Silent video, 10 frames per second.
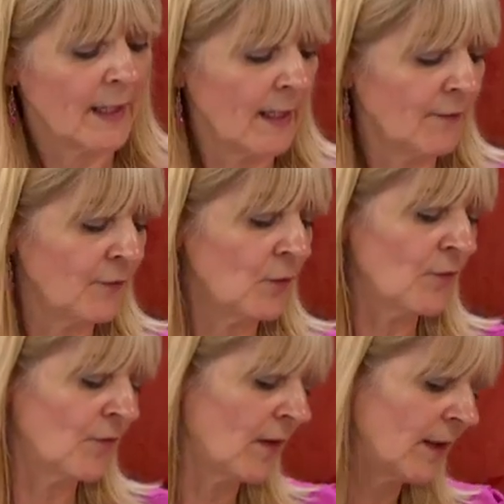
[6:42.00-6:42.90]
If you
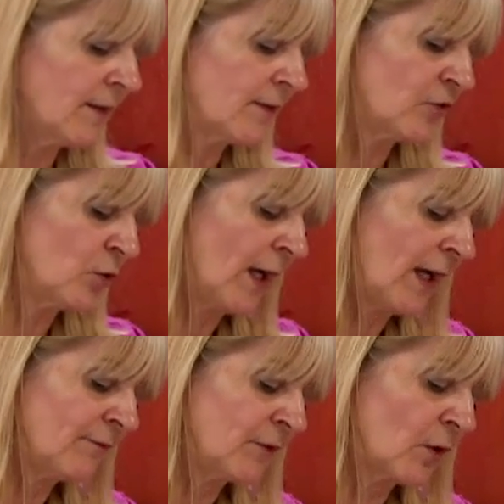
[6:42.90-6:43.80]
find that you
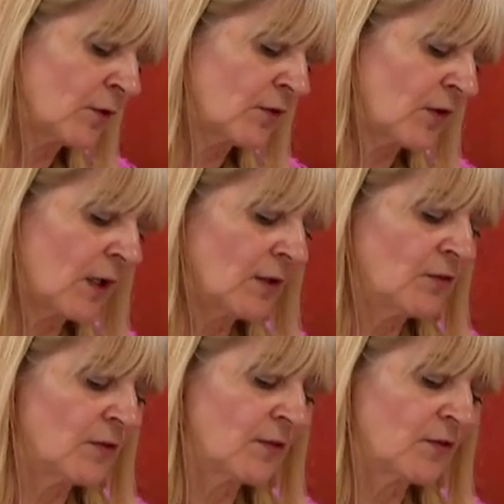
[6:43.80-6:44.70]
haven't got as
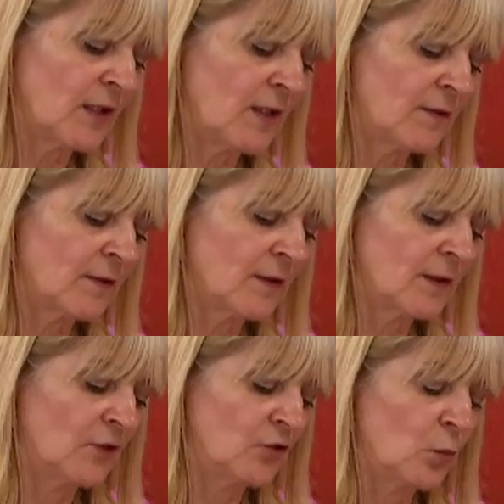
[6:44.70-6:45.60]
close to the teeth
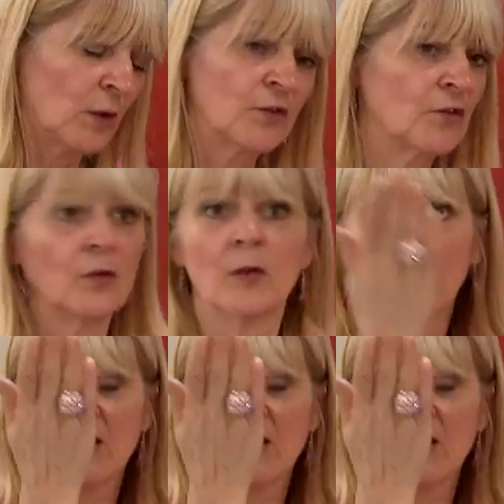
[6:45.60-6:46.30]
as you want to,